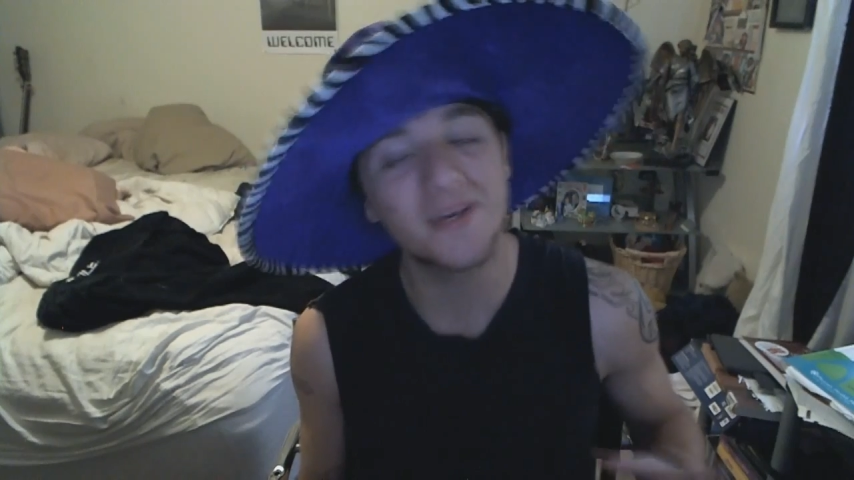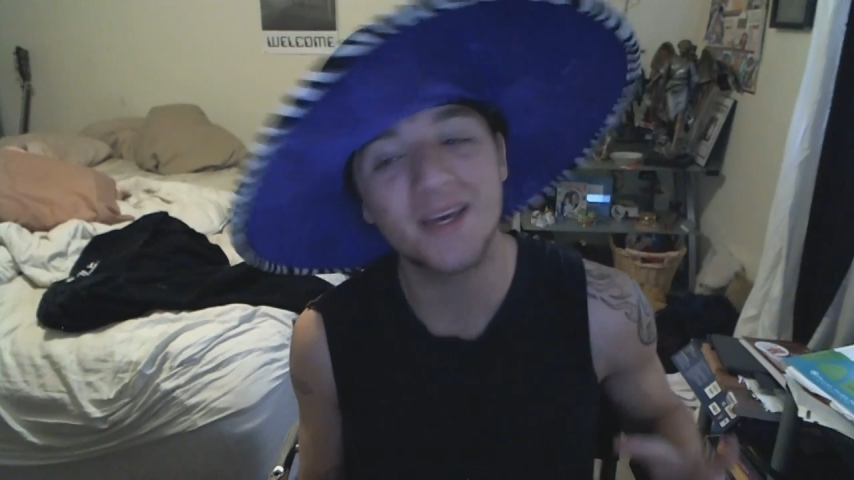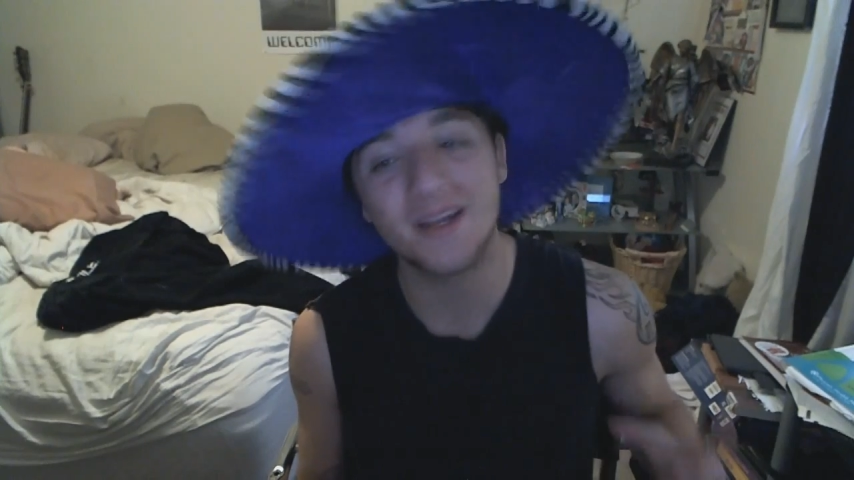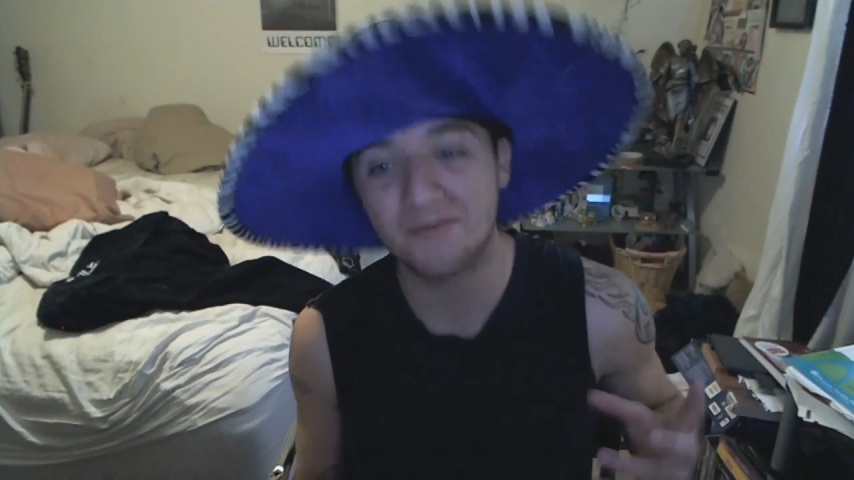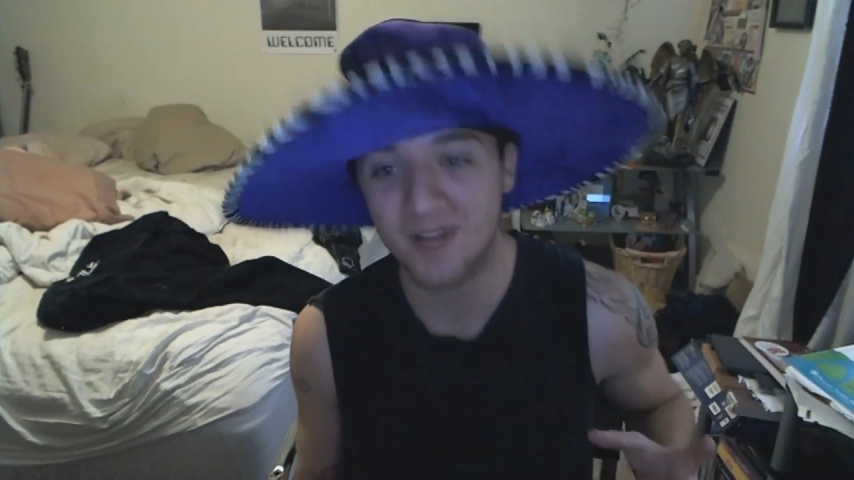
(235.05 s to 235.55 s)
we
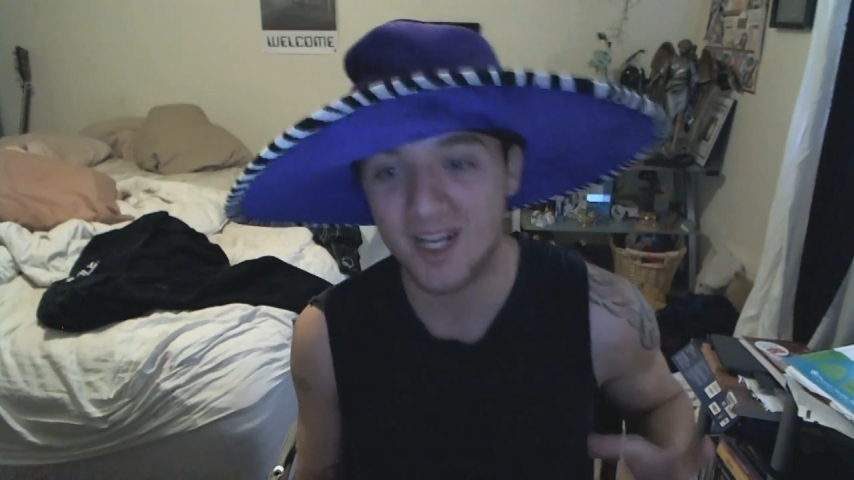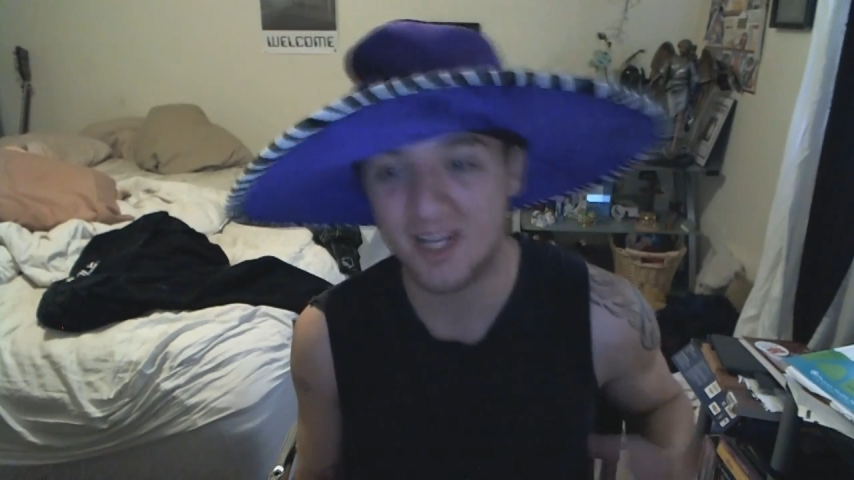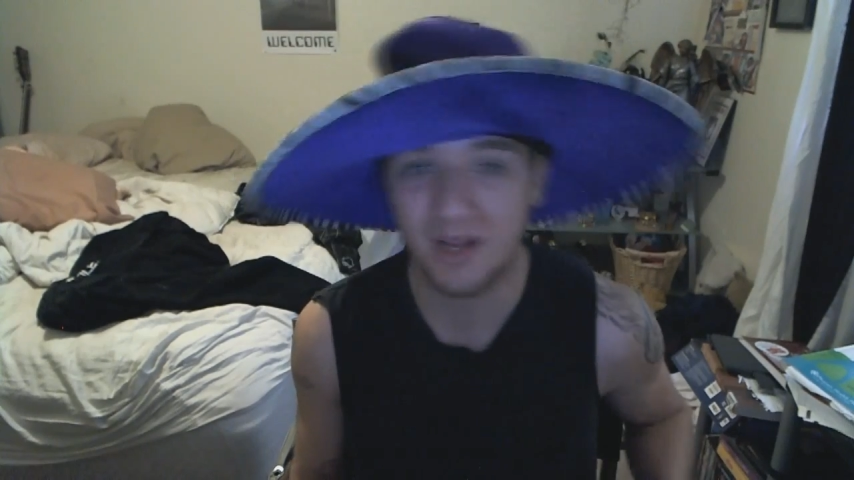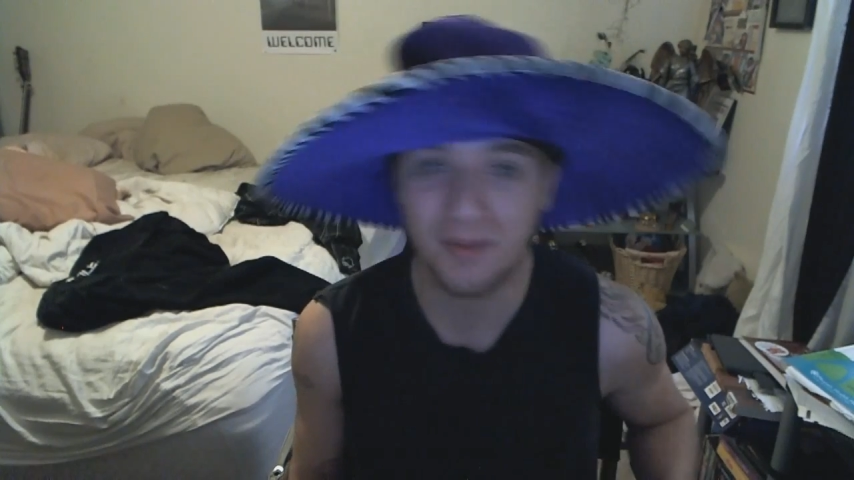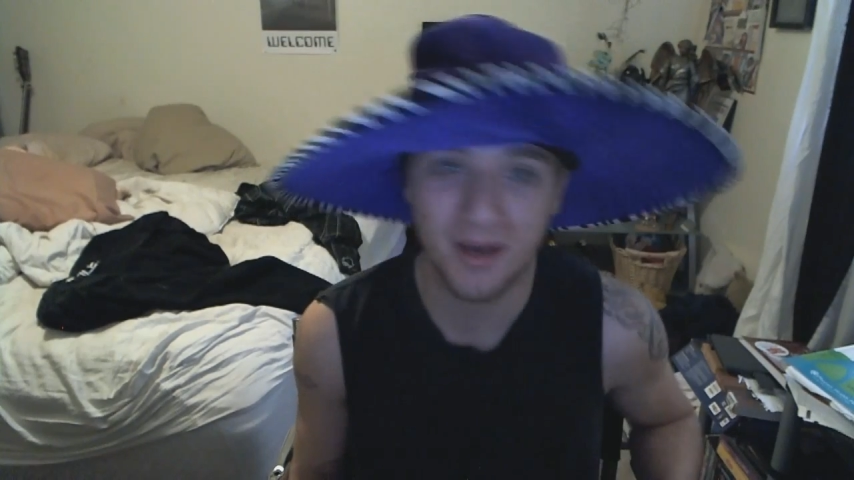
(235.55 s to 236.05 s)
get a
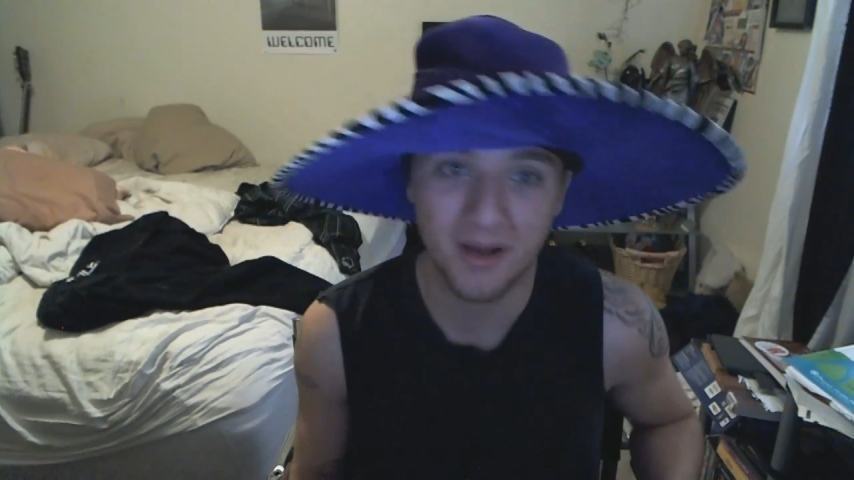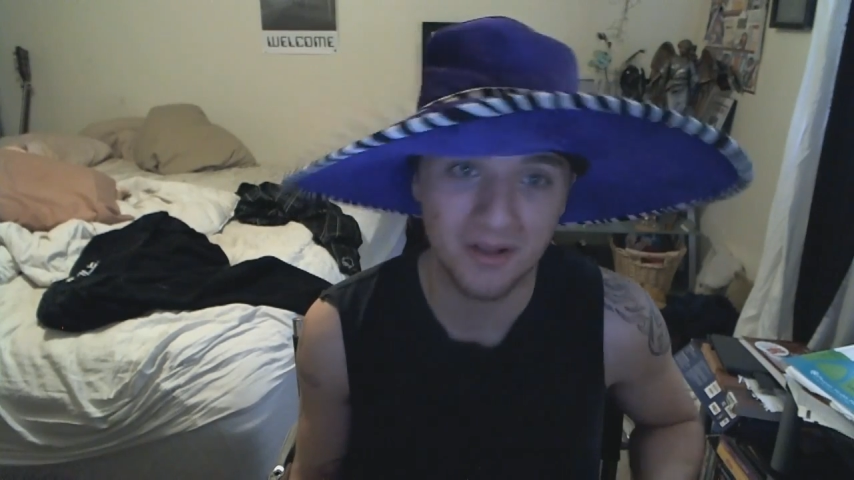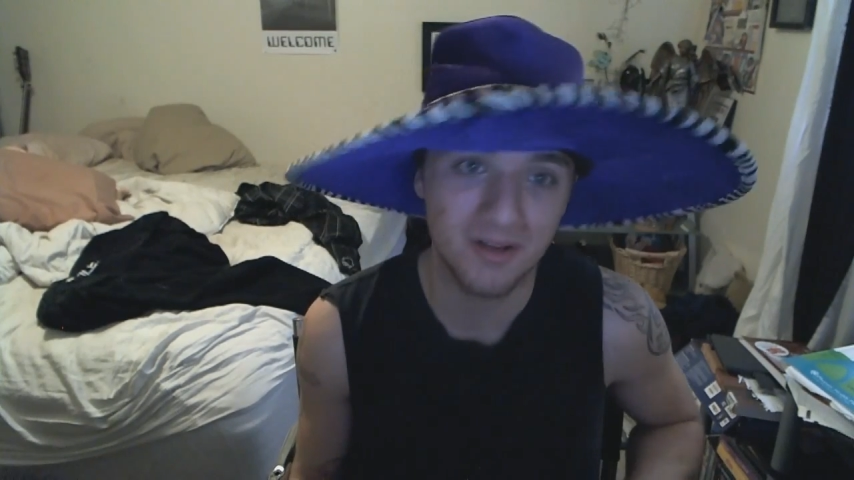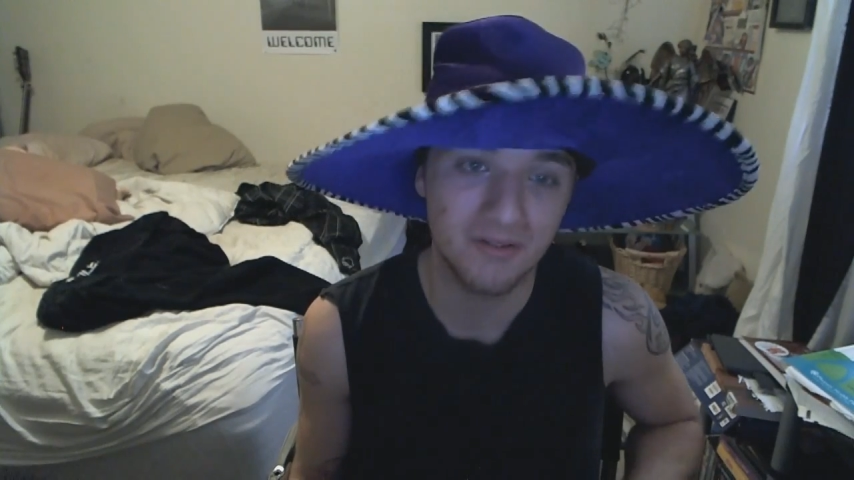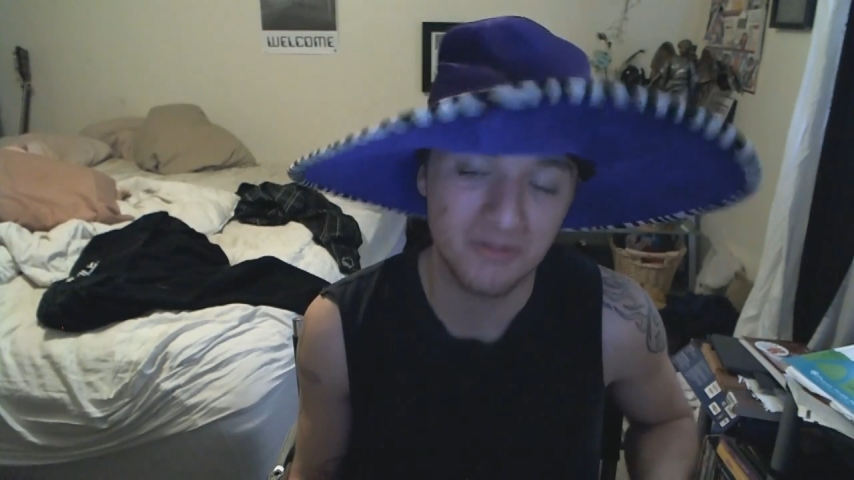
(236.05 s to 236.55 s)
flashback
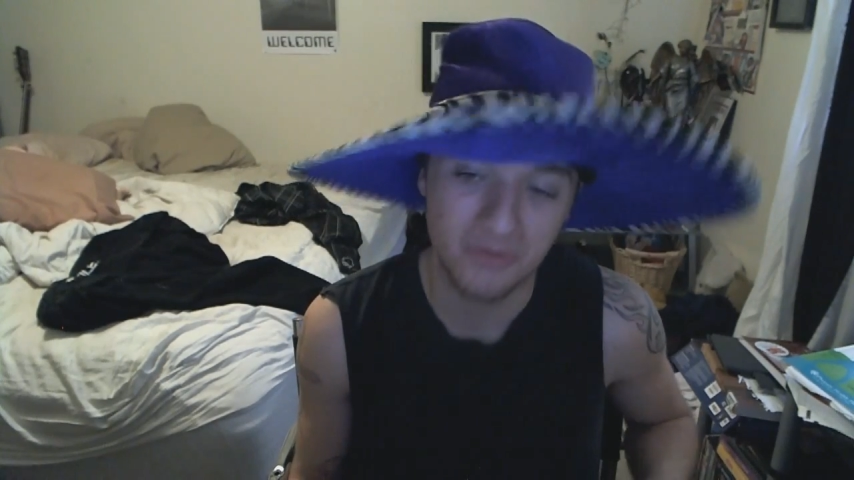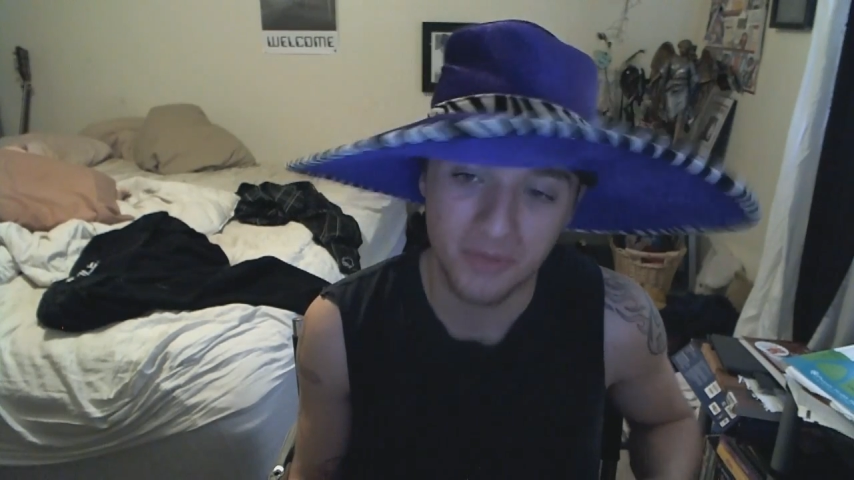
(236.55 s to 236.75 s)
panel of